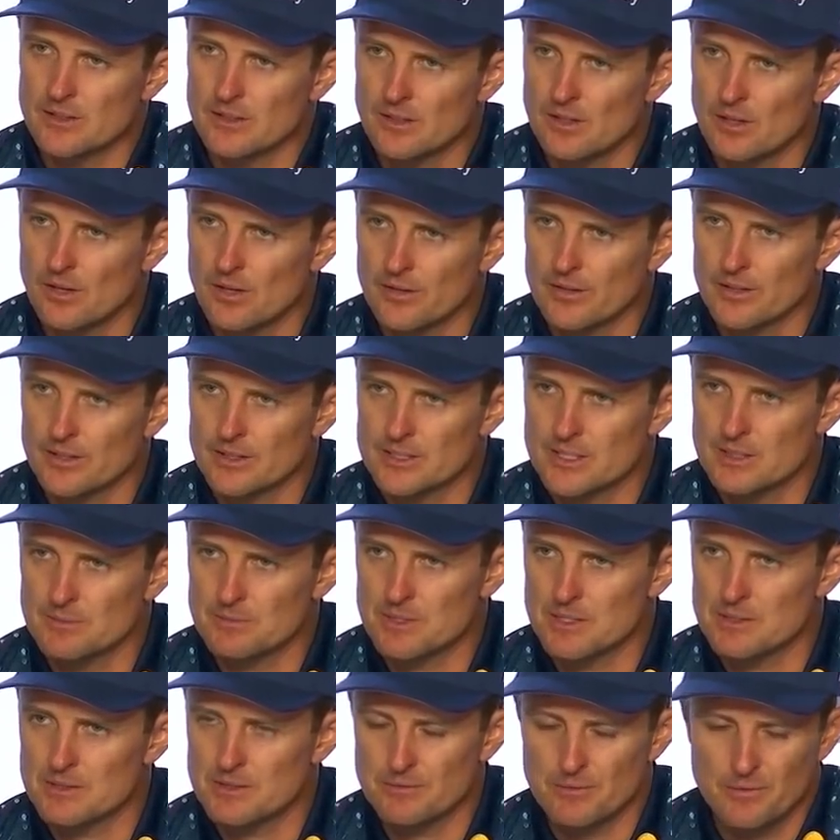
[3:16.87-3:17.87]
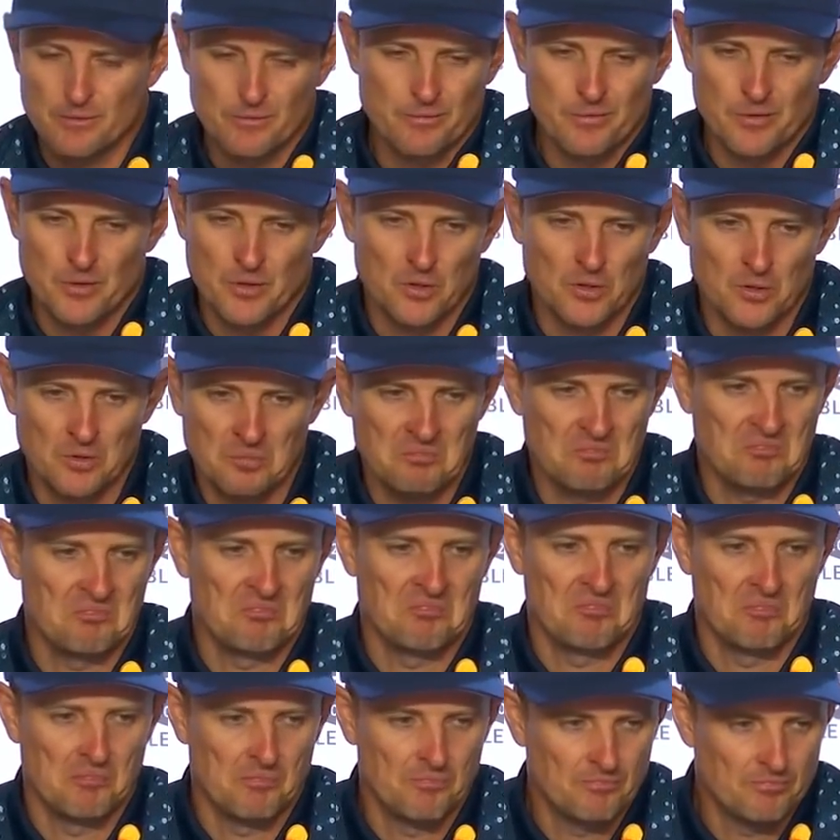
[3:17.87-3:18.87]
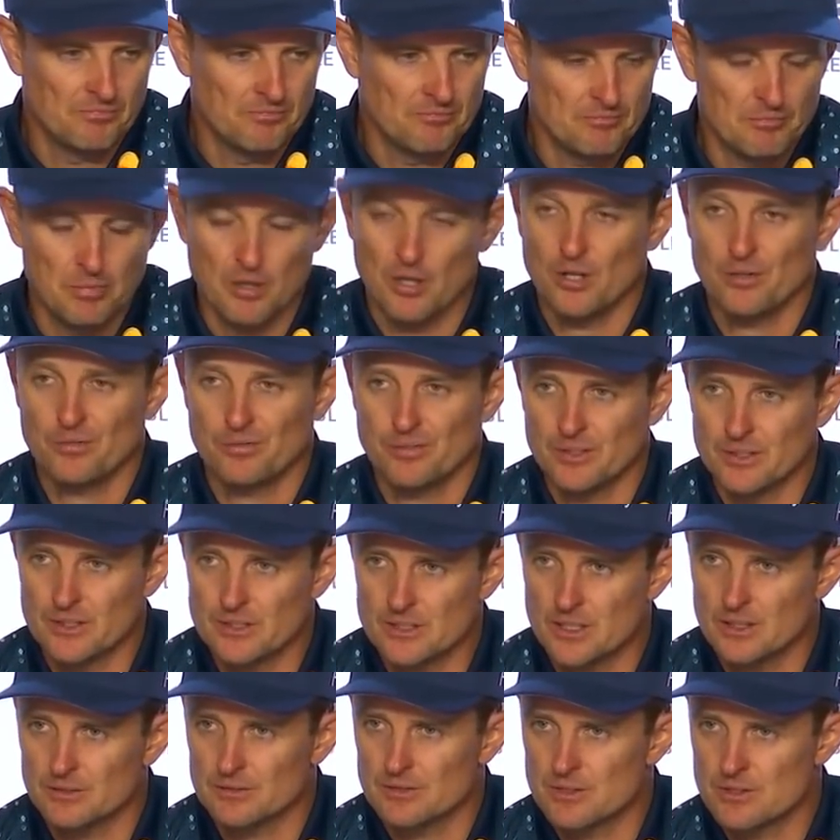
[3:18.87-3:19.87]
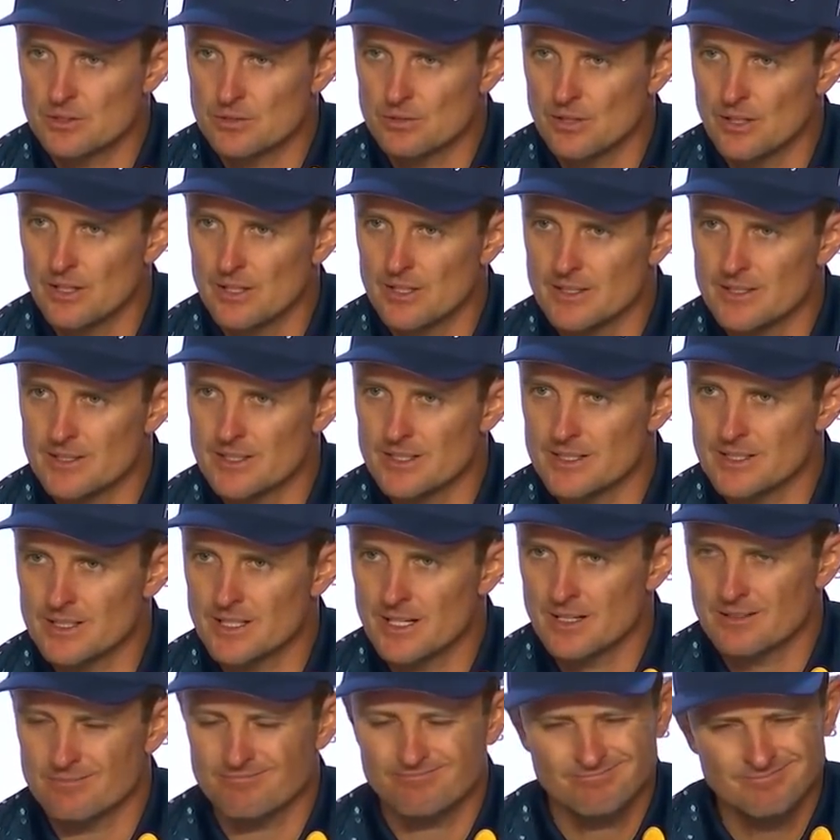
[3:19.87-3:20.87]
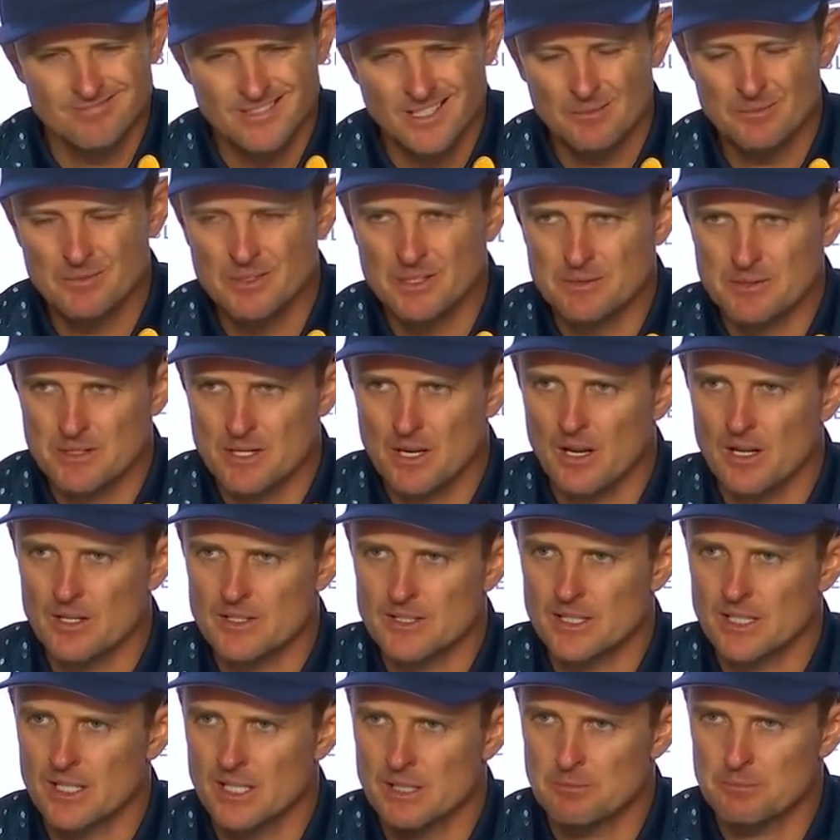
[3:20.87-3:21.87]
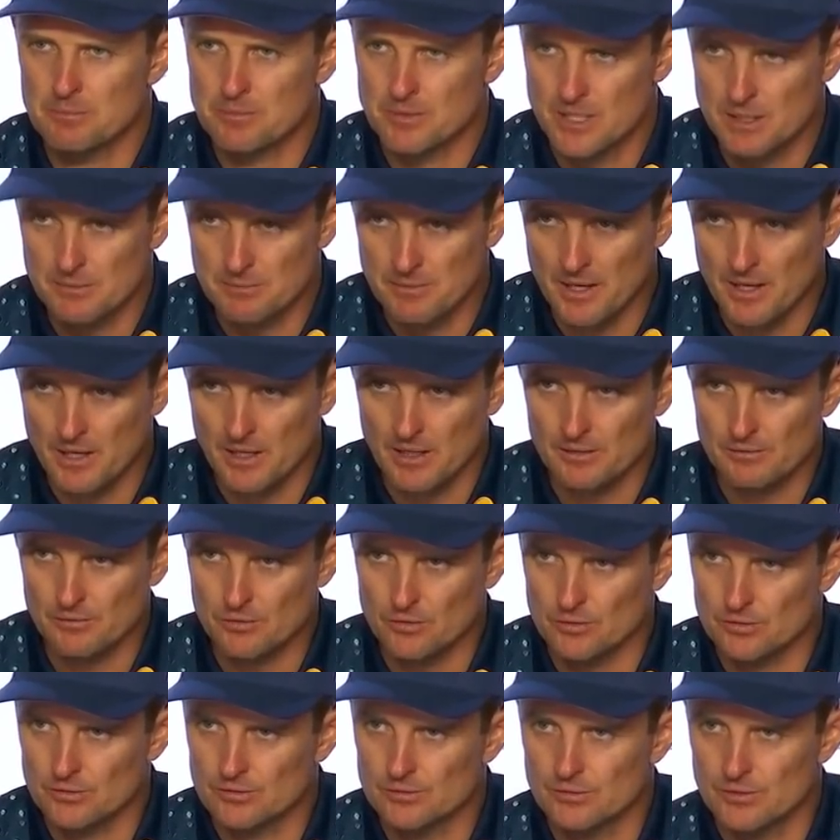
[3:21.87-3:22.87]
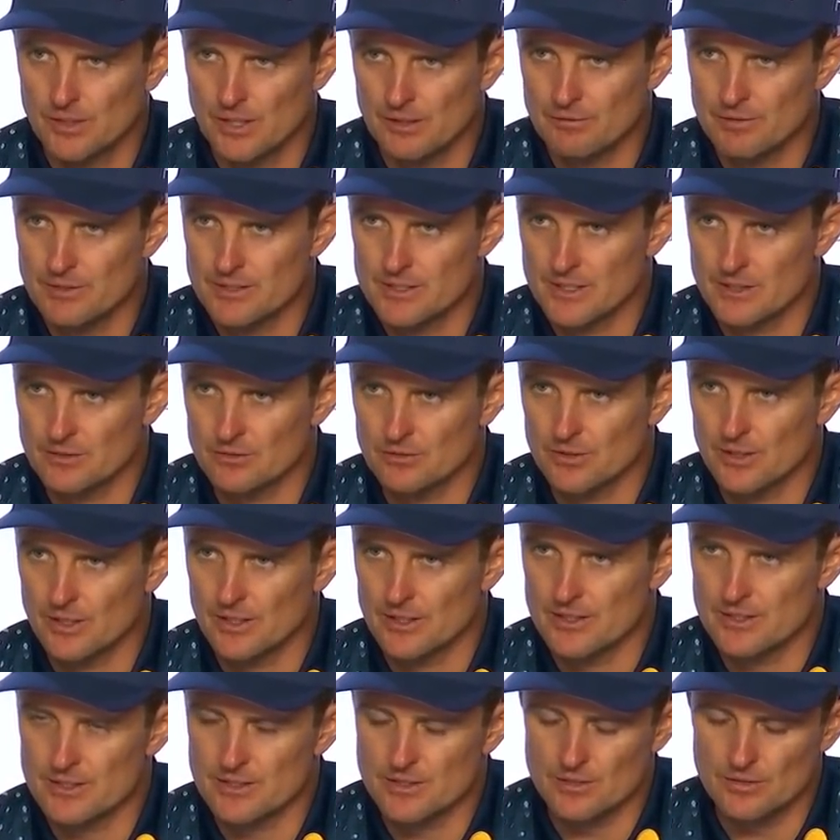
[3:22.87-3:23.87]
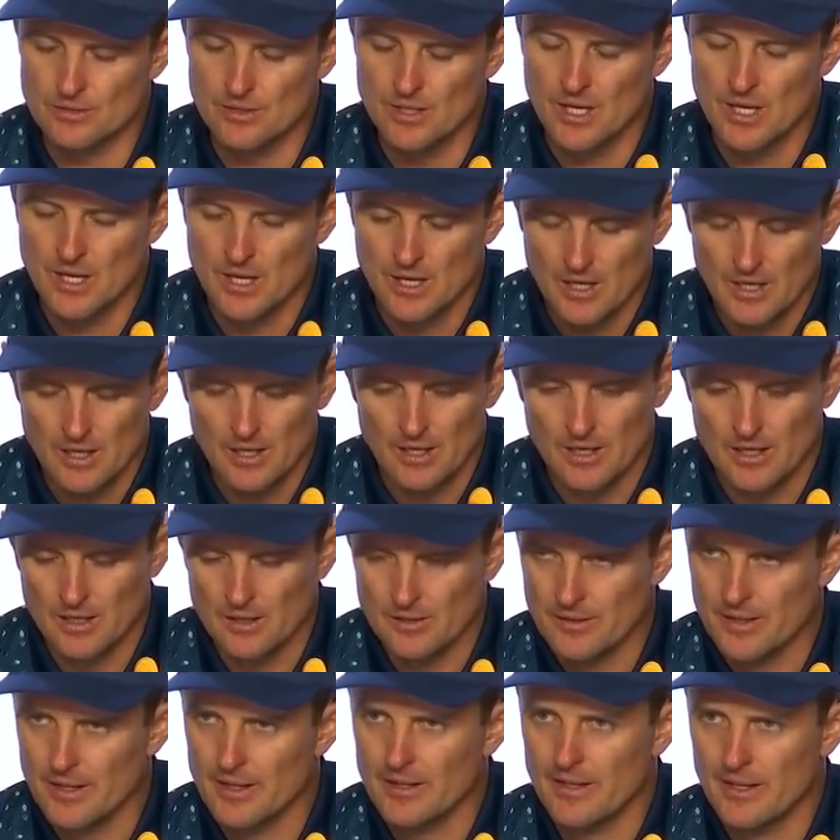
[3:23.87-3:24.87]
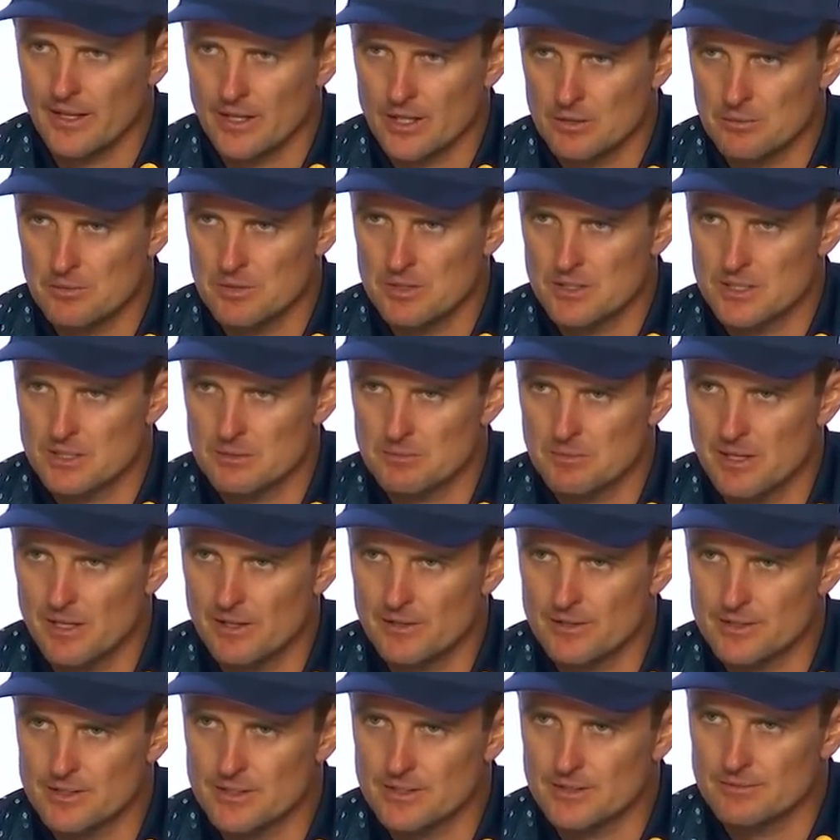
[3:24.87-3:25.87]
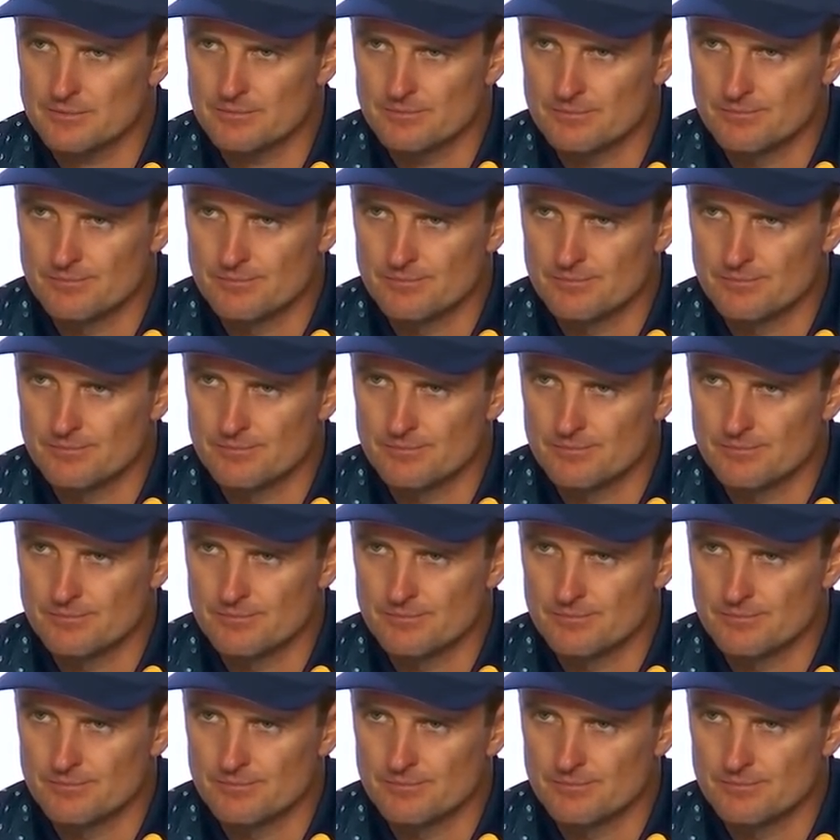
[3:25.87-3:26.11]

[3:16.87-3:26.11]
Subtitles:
I think sometimes if you feel perfect after 2 days, it's hard to keep that level every single day. So that could be a similarity.